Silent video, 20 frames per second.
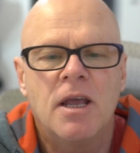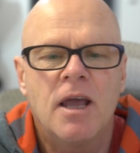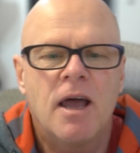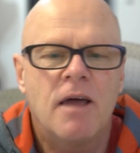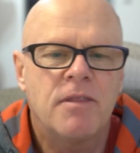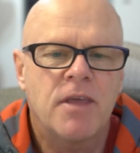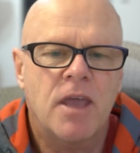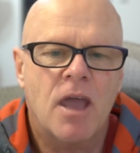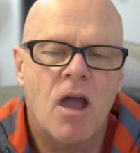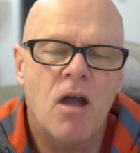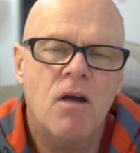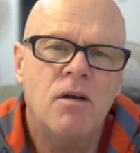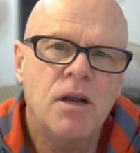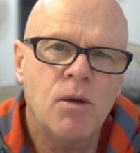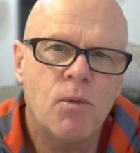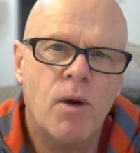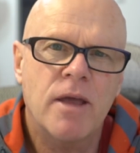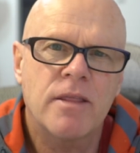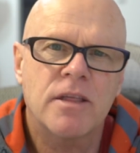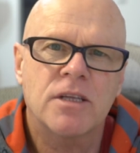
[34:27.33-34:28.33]
And the only
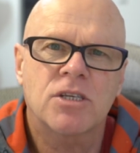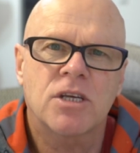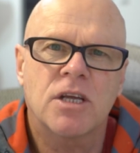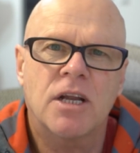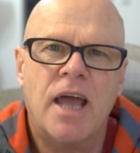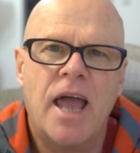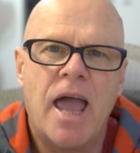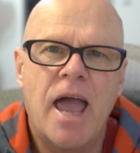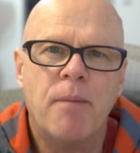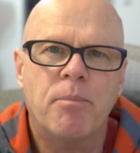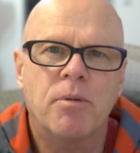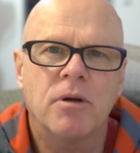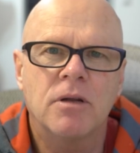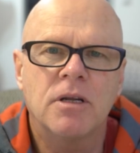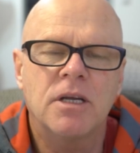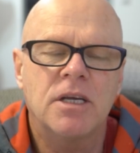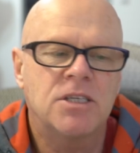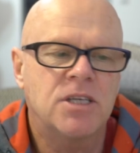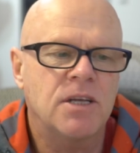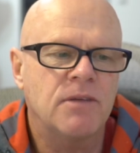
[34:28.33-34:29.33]
way that's going to happen
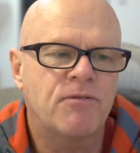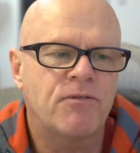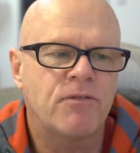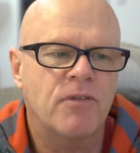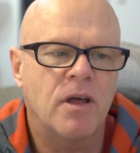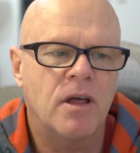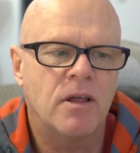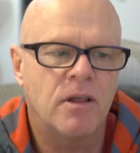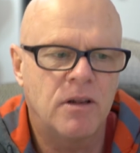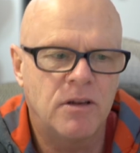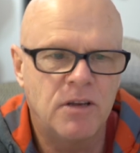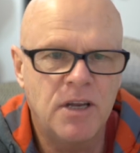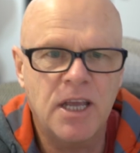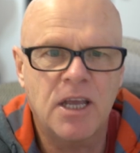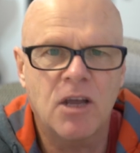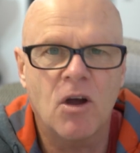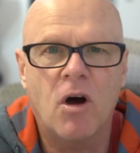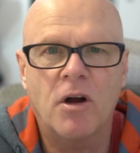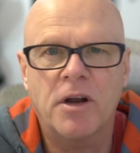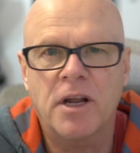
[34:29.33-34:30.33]
is if
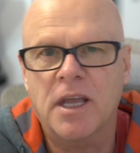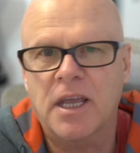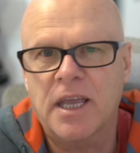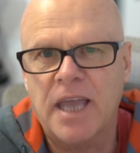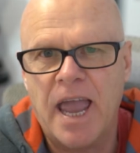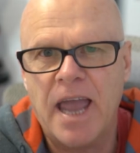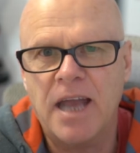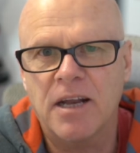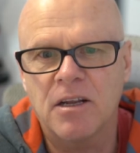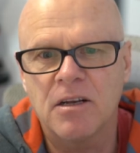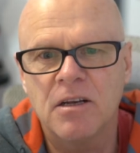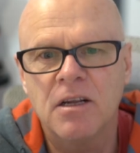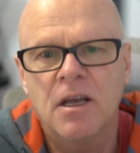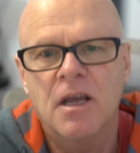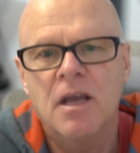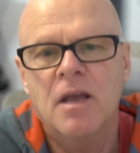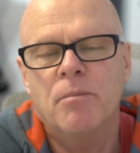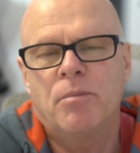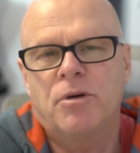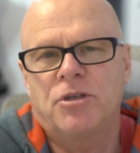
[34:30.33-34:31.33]
Nikon and Canon
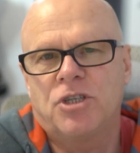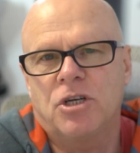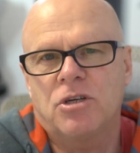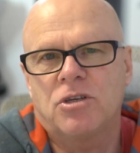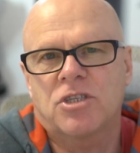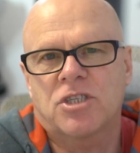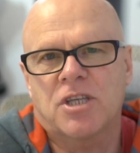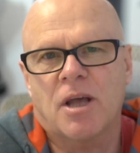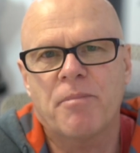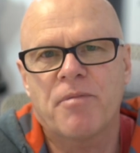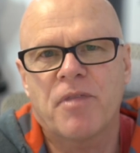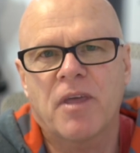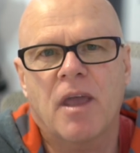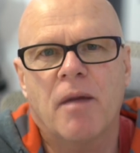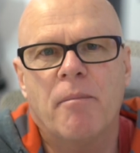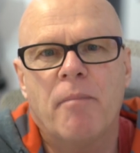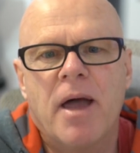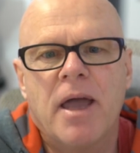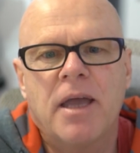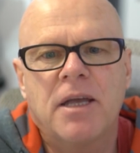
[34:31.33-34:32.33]
produce something
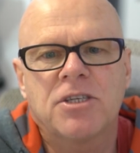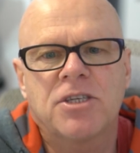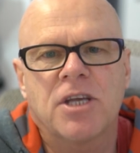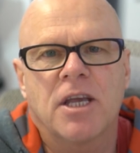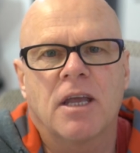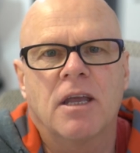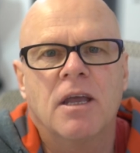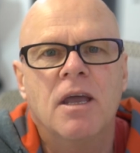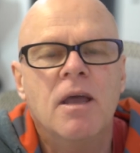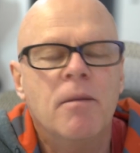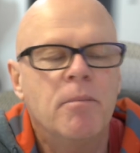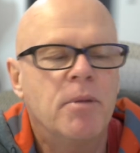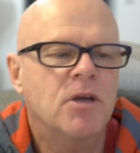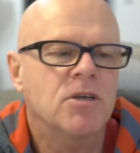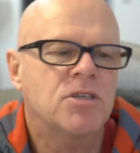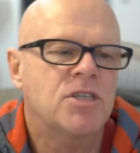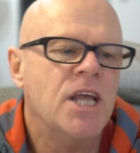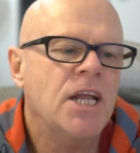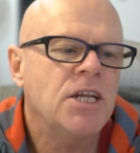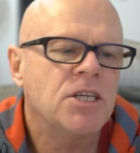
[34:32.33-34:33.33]
amazing
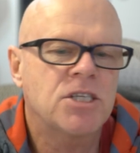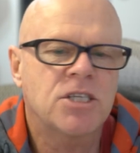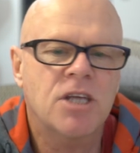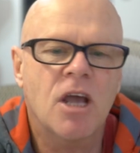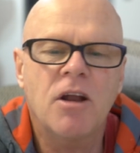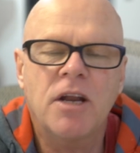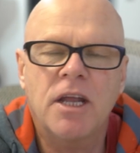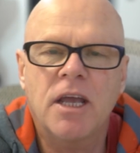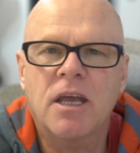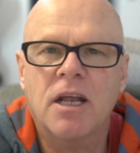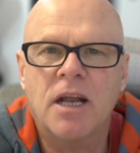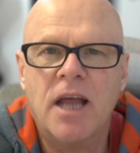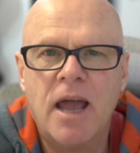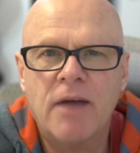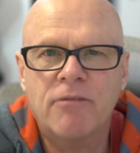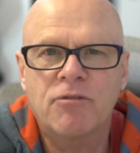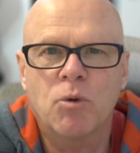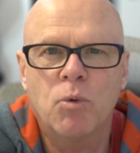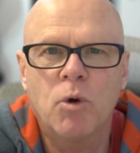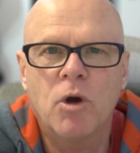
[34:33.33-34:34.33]
because then Sony are going to
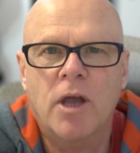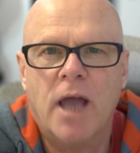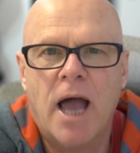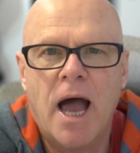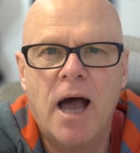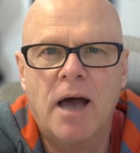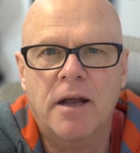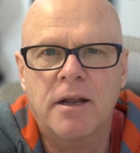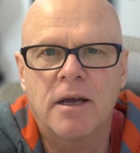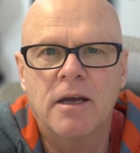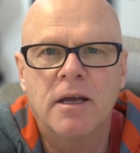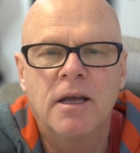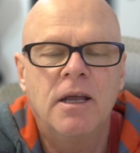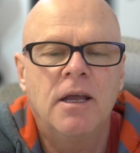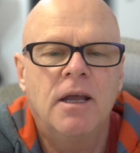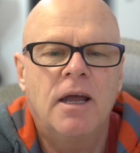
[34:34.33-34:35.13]
have to work harder.